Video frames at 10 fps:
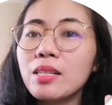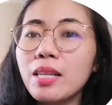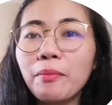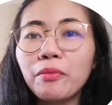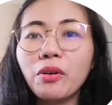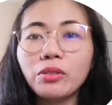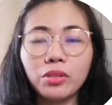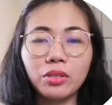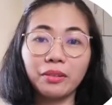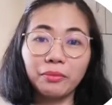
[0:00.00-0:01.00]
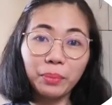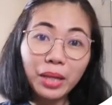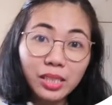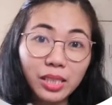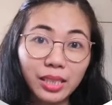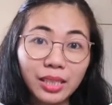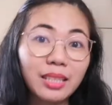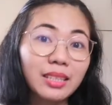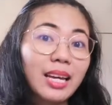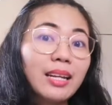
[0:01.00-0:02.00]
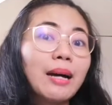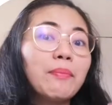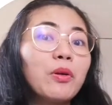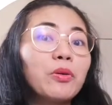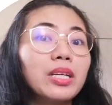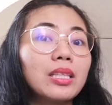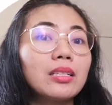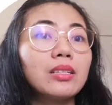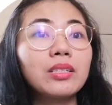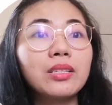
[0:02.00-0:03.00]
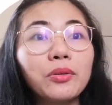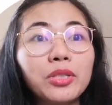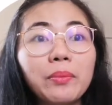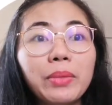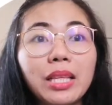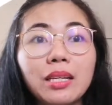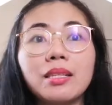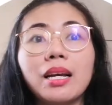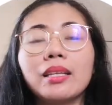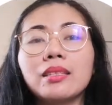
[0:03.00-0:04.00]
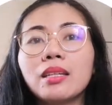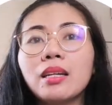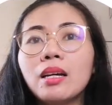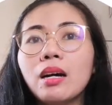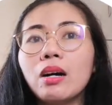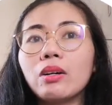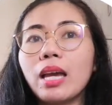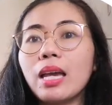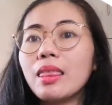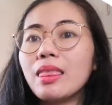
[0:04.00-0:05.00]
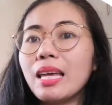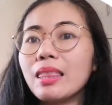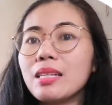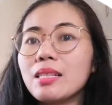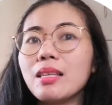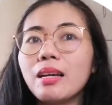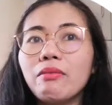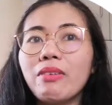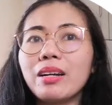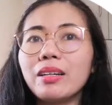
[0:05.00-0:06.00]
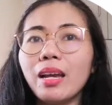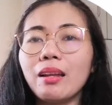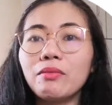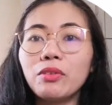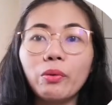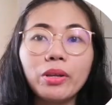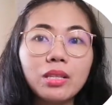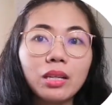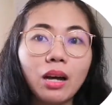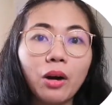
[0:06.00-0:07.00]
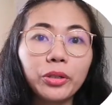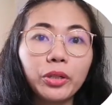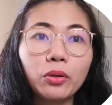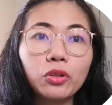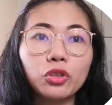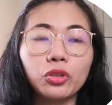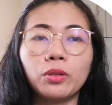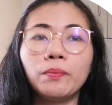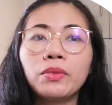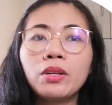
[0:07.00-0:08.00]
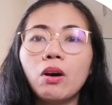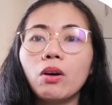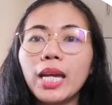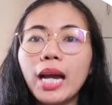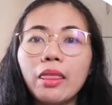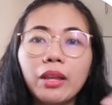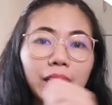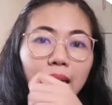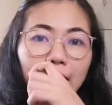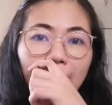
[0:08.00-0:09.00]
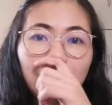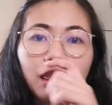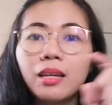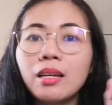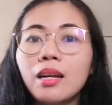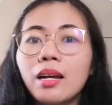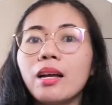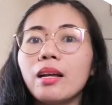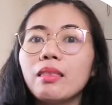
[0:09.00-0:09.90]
taking some photos or picture, then upload it on your social media site. Okay, that is the very influence in our culture. Okay, other than that,